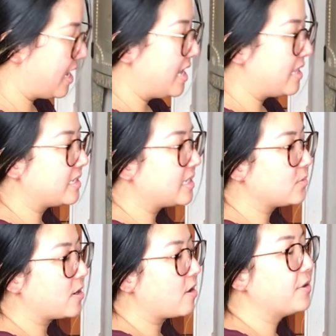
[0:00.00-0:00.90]
This is
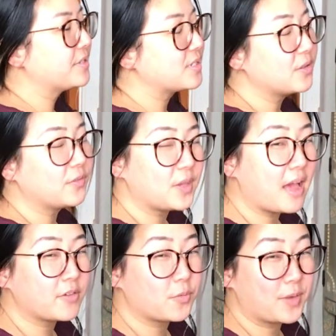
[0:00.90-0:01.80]
where also if you
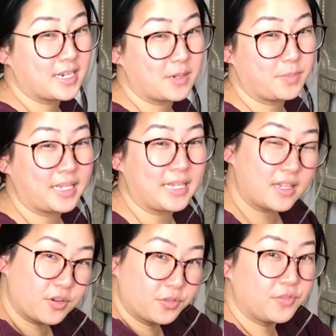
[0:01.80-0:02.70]
have a weighted
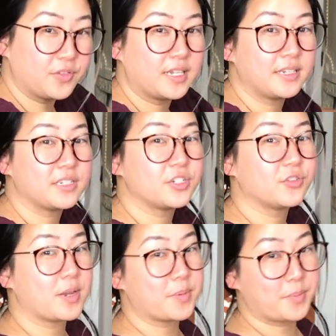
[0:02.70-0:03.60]
blanket or if you'd like to
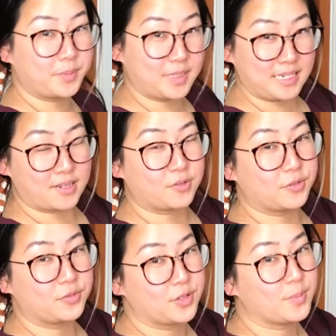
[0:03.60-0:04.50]
drape a blanket
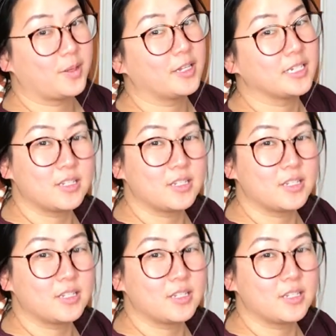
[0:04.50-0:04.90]
over your body,